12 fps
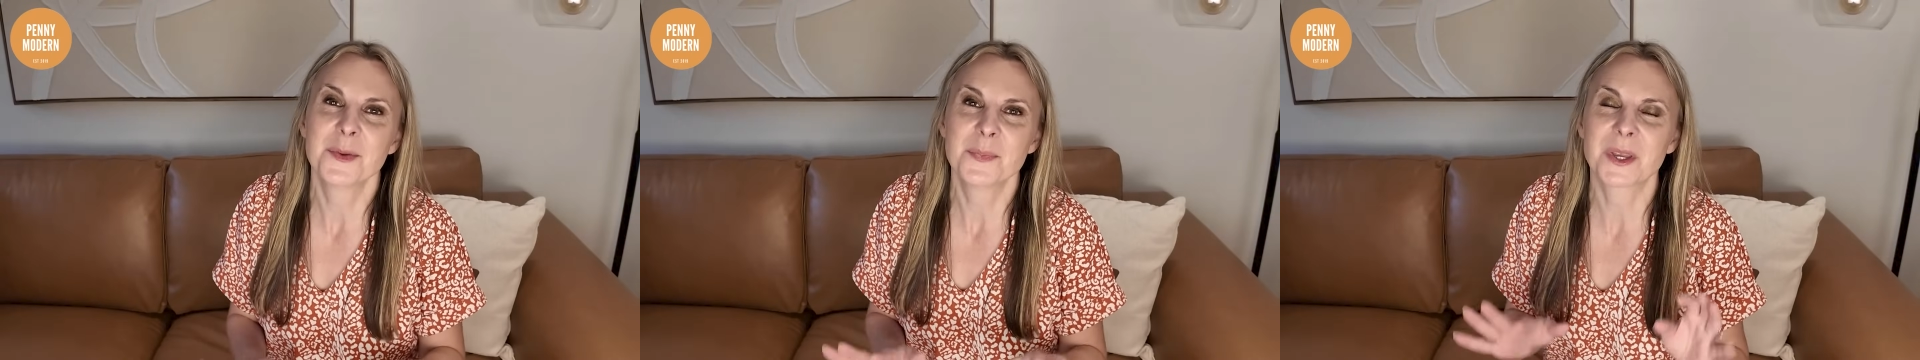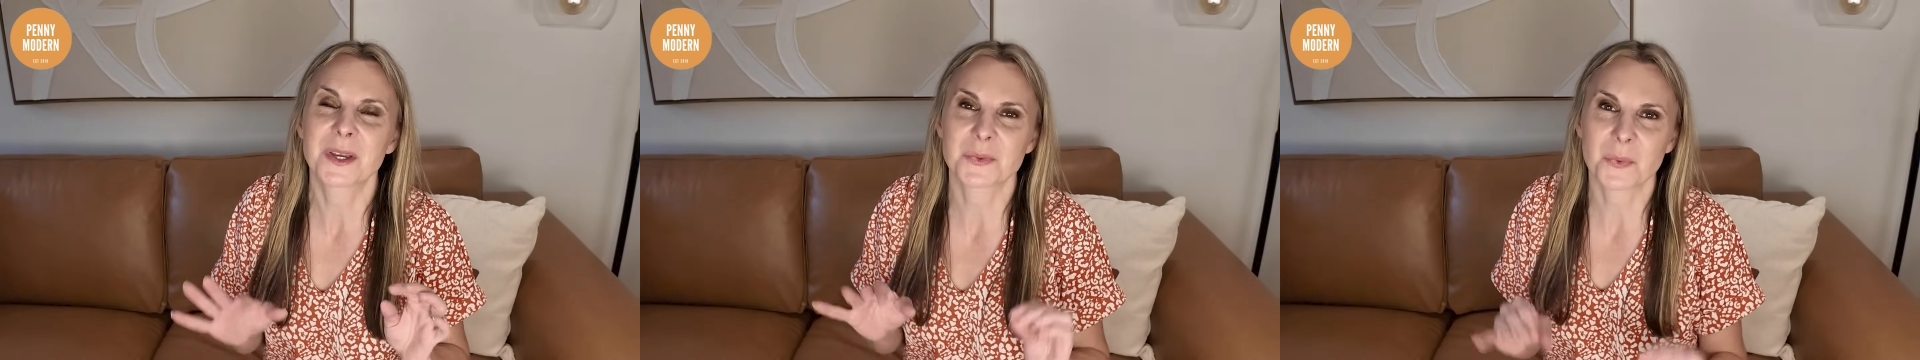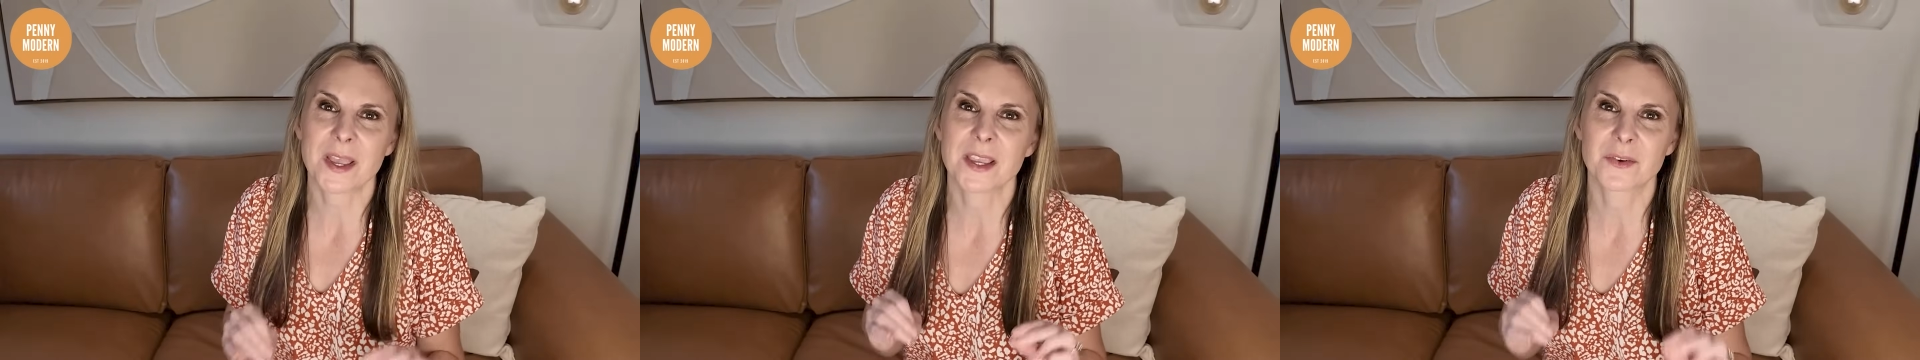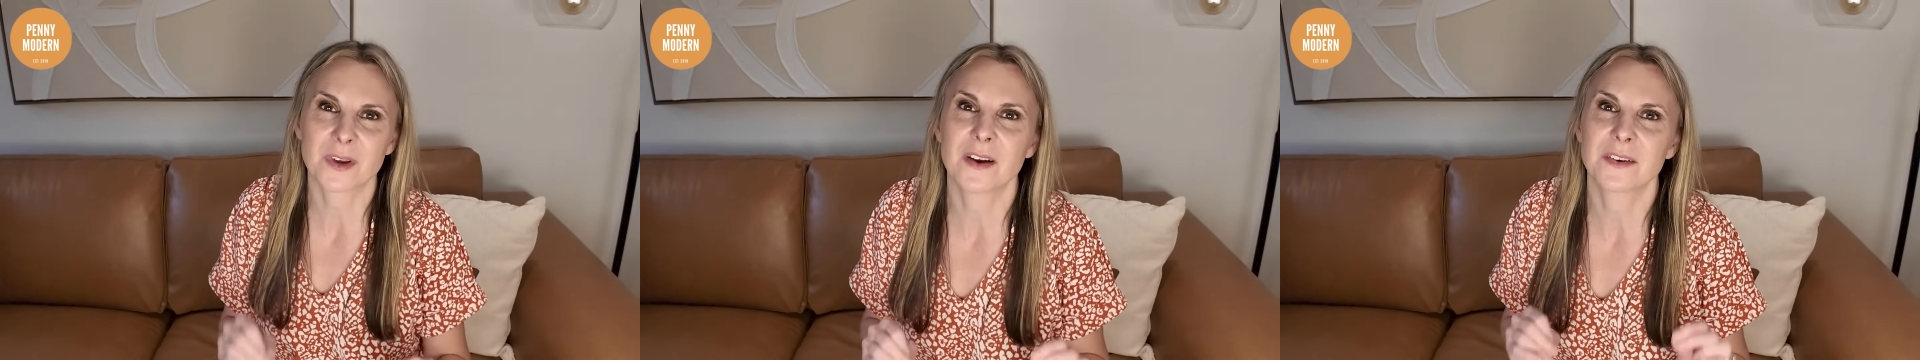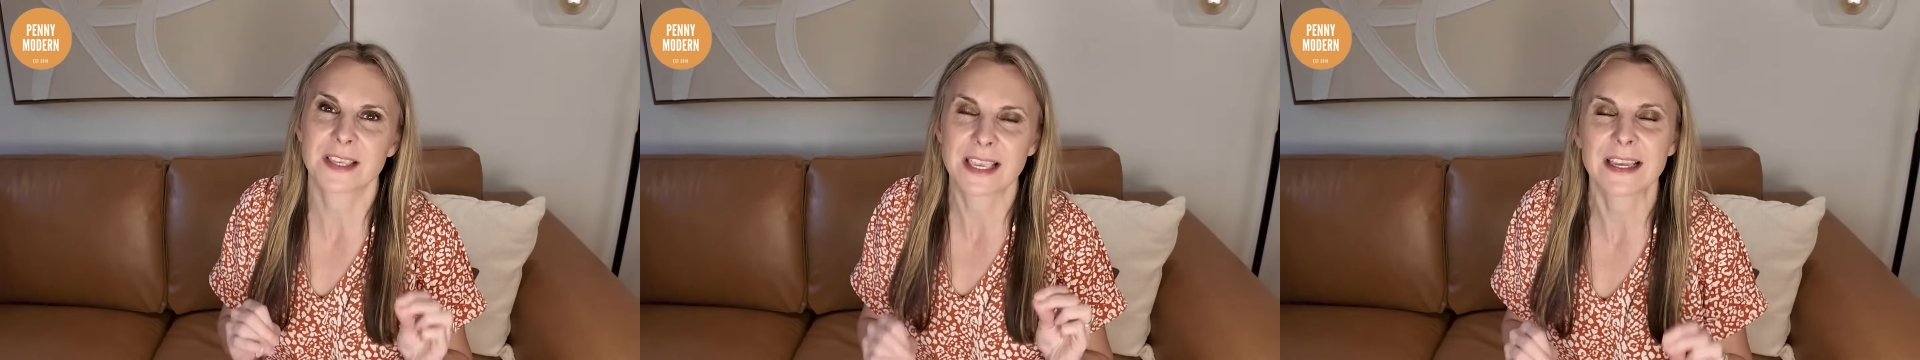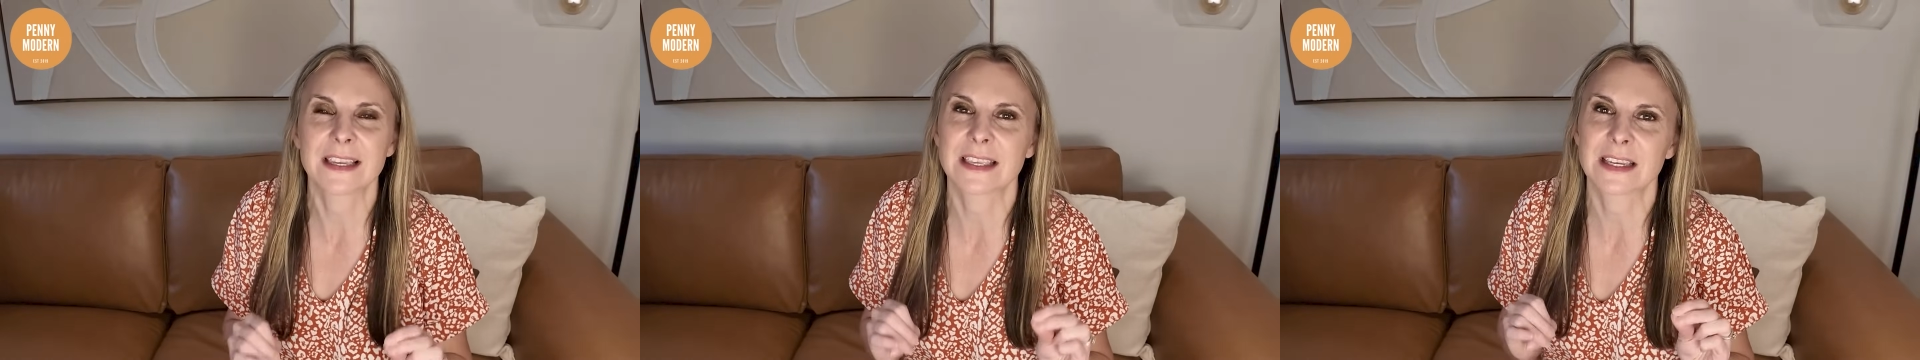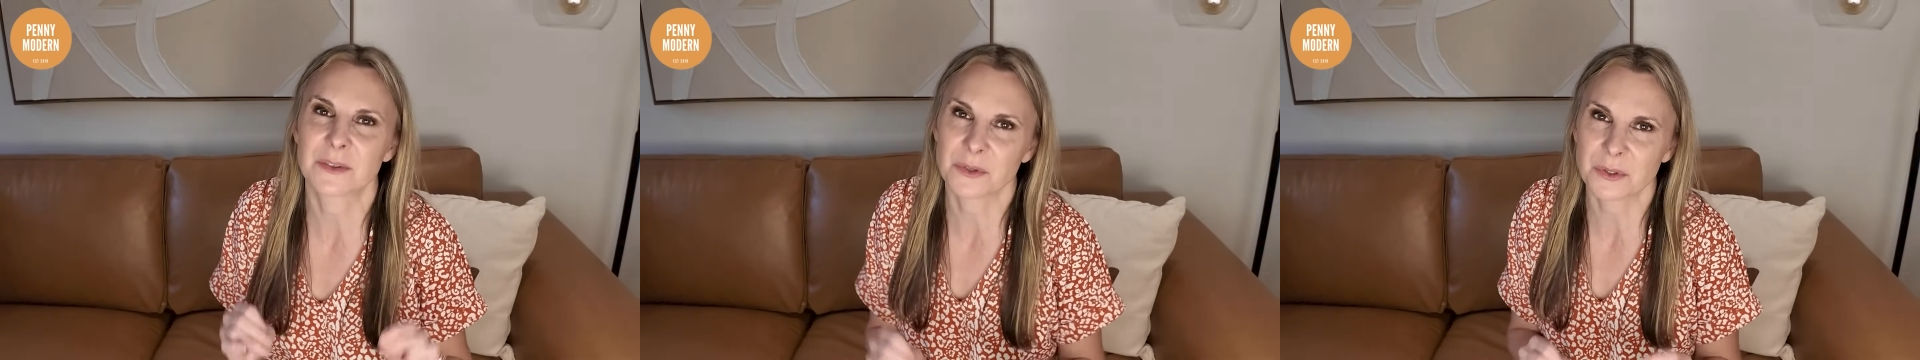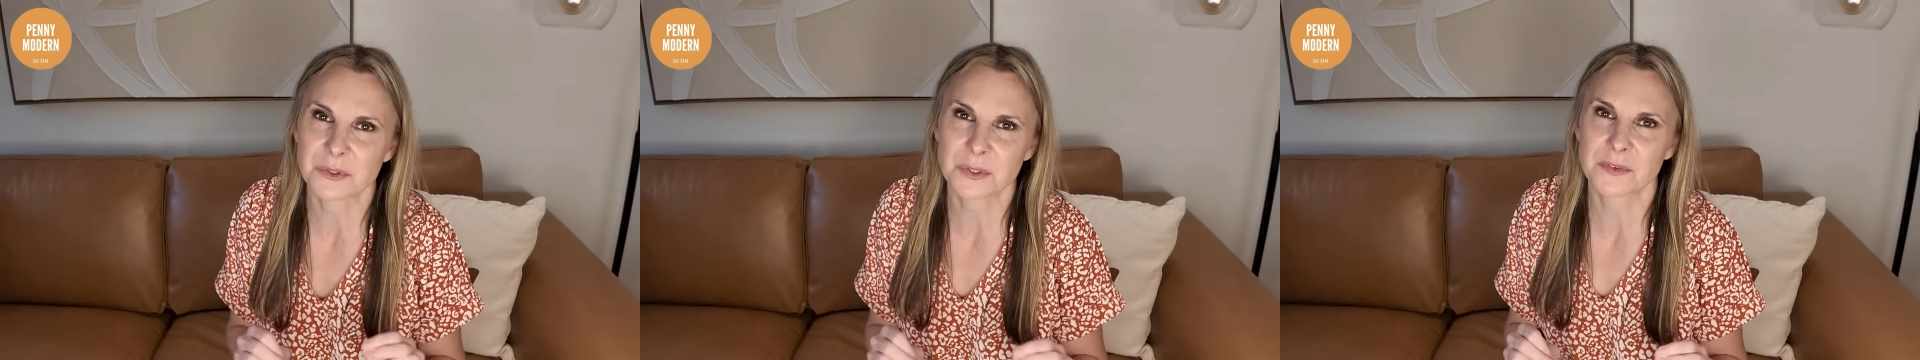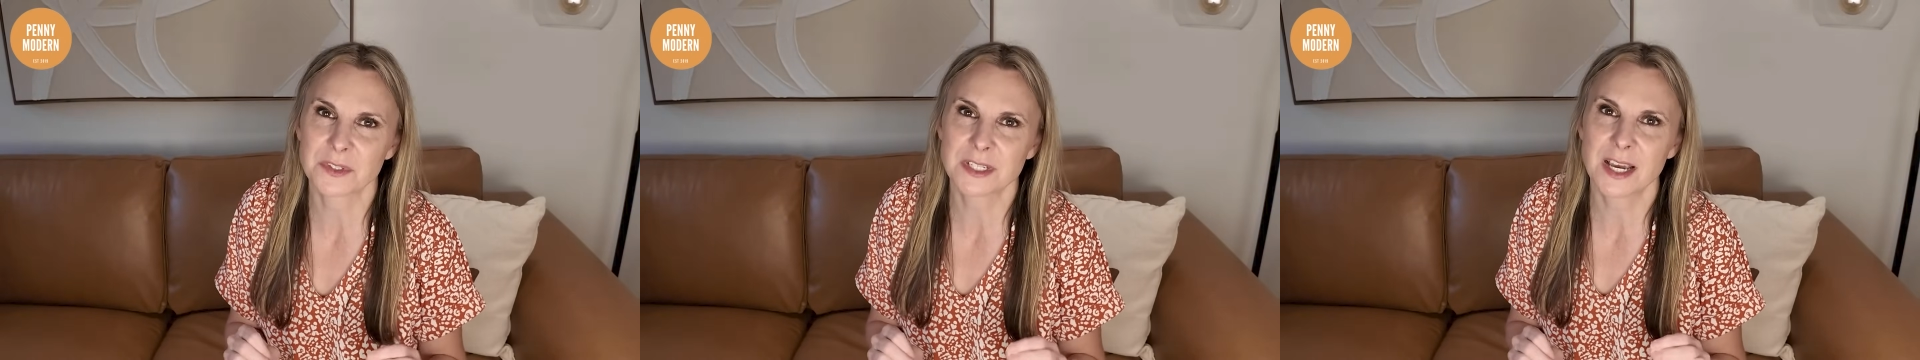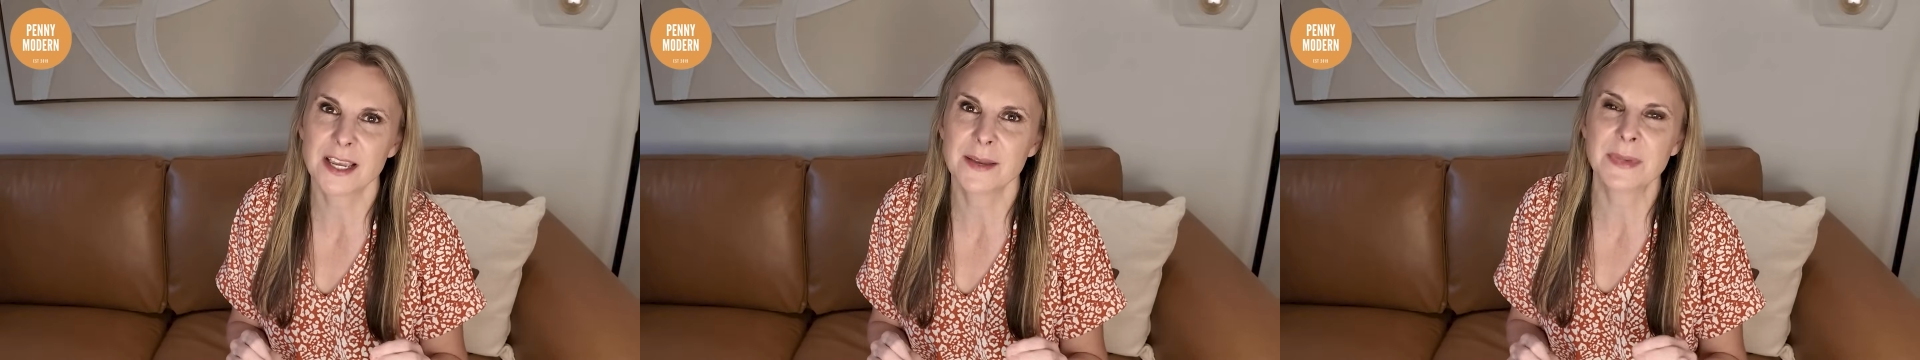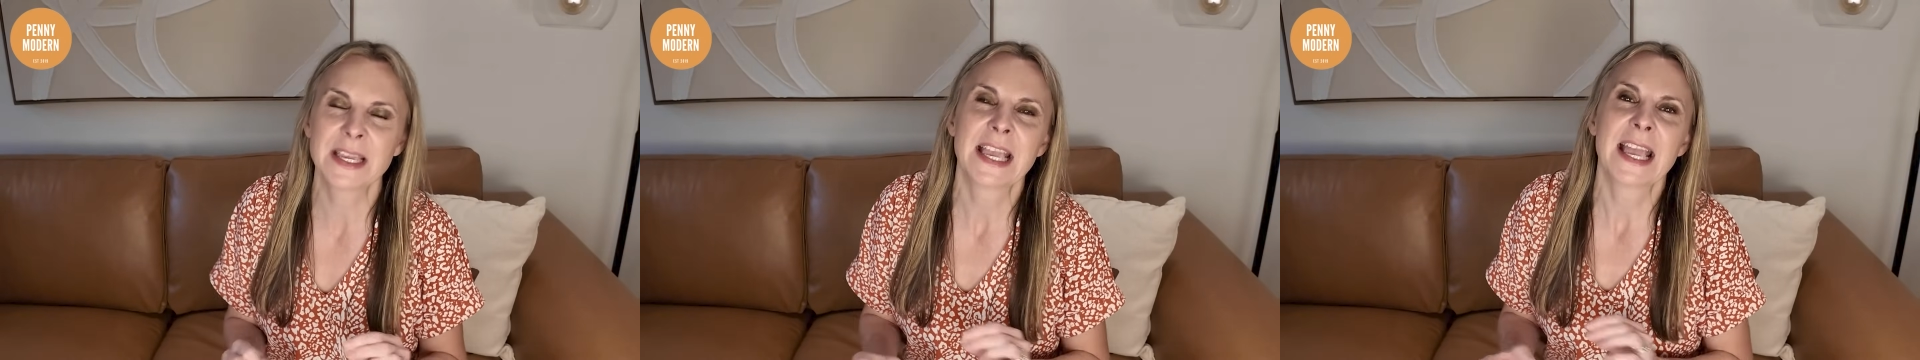because white grout can get gross over time.